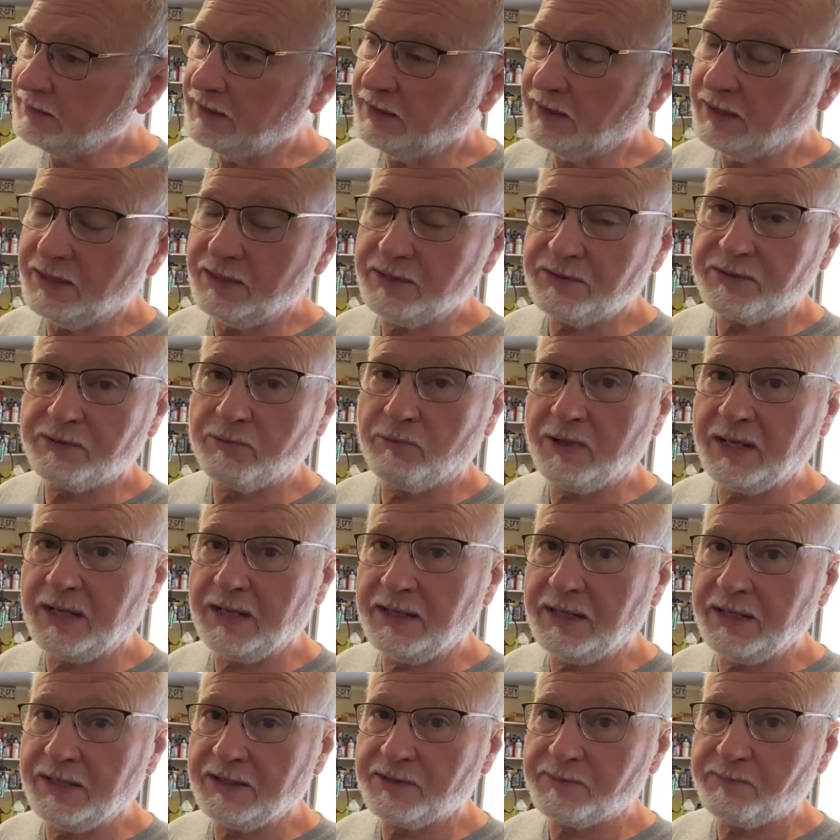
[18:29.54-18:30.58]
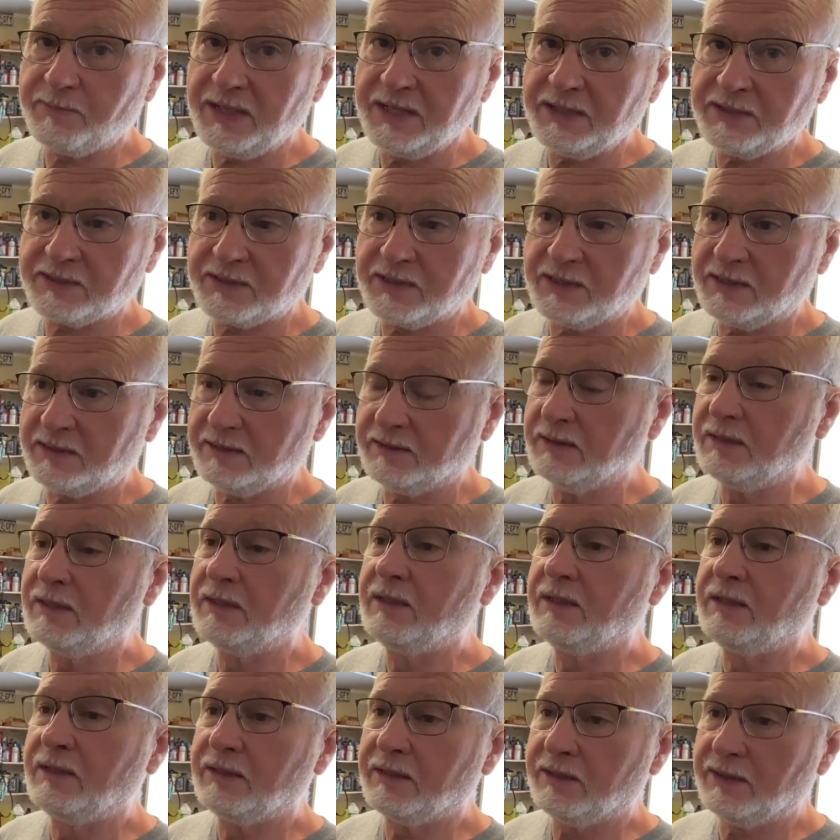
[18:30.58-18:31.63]
it is the way it is based on
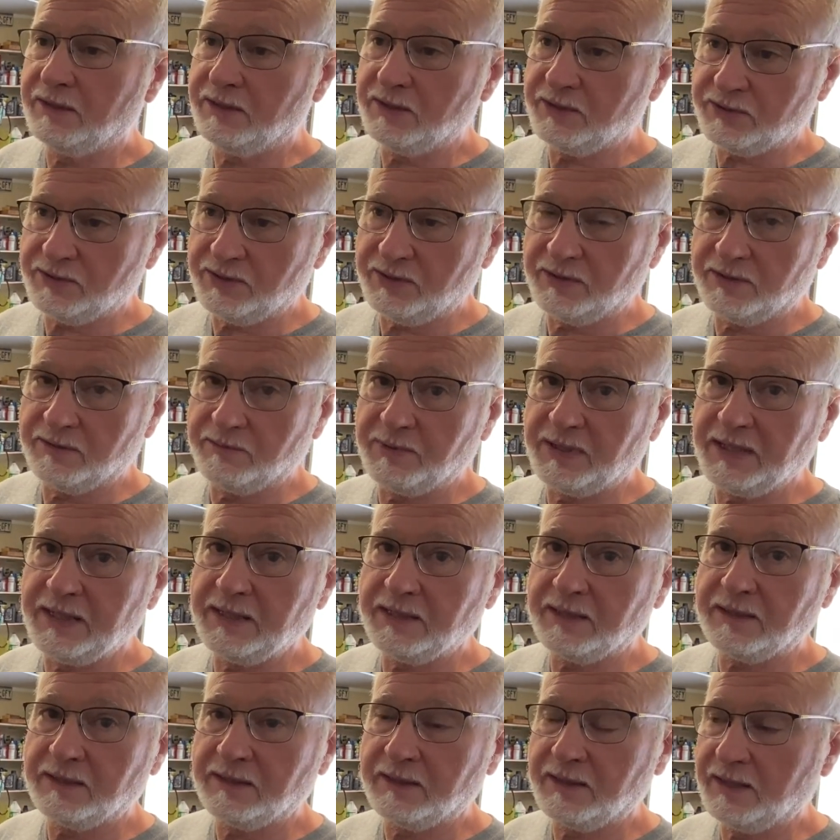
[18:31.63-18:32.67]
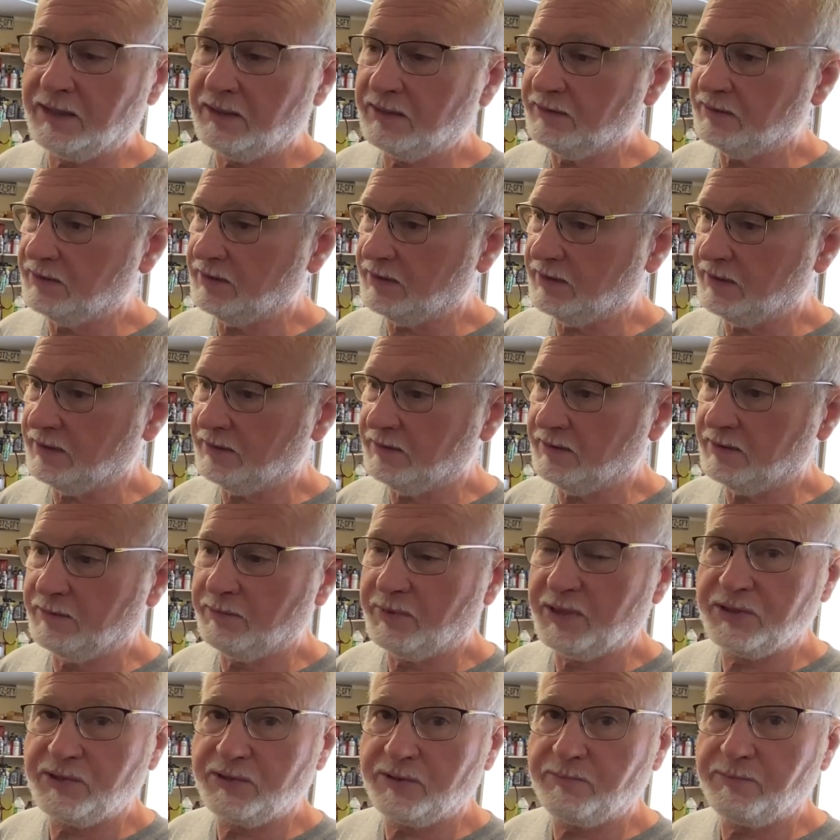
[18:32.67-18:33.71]
condition of the bike and uh, the
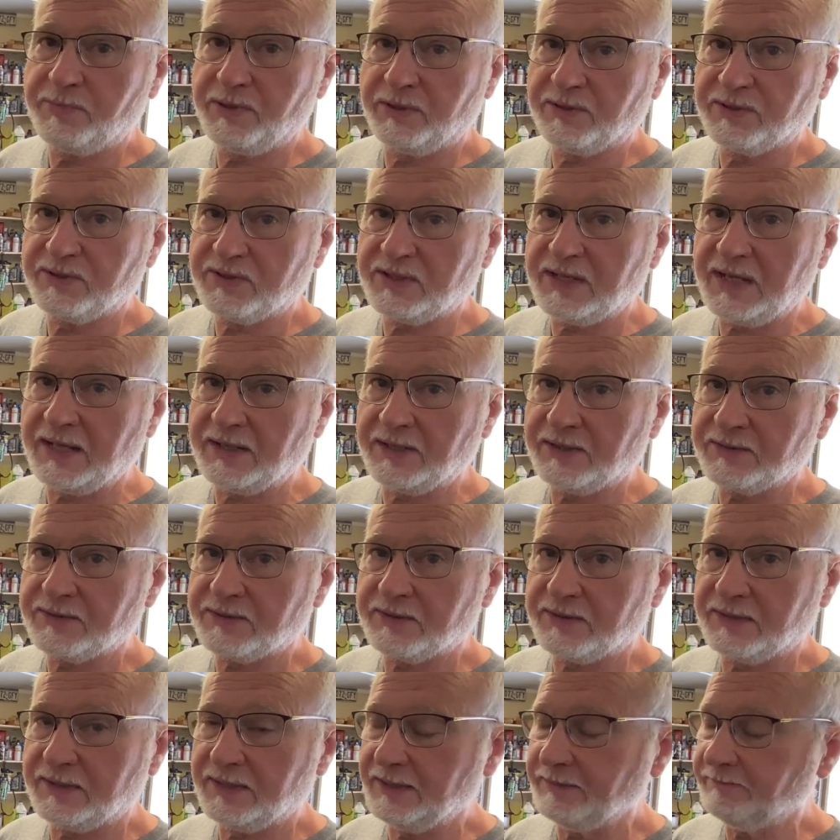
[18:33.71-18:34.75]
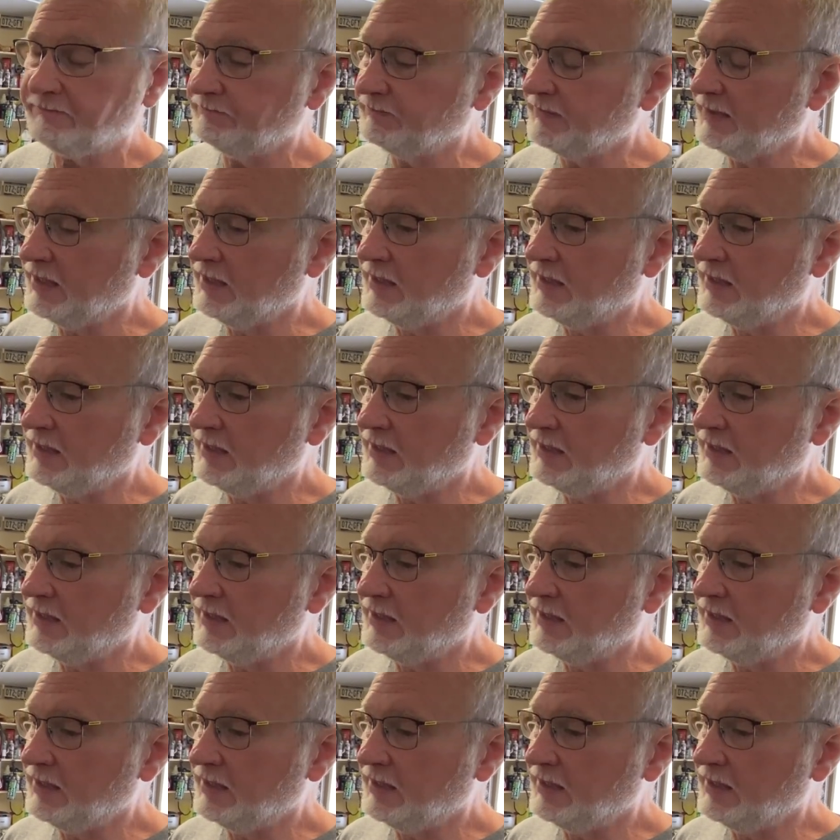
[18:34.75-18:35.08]
budget build status. All right.